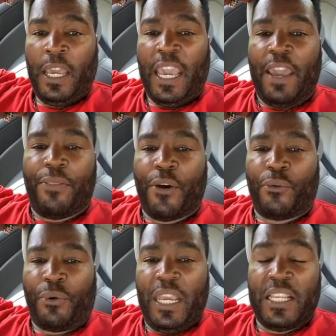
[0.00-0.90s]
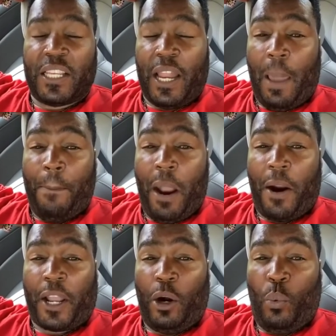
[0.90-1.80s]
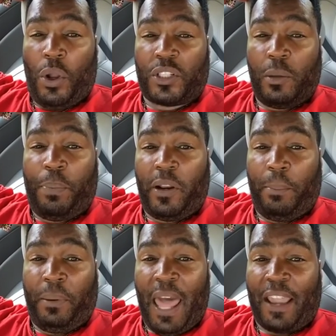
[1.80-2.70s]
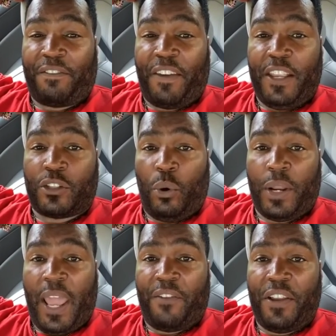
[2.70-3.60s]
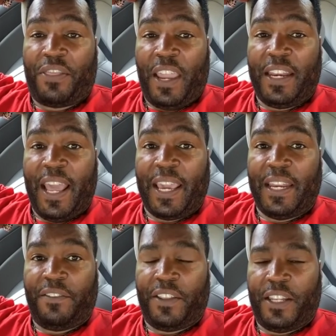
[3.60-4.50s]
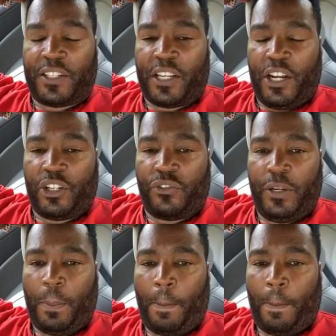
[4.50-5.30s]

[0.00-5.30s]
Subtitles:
And the reason America wants to put a black face on everything negative in this country,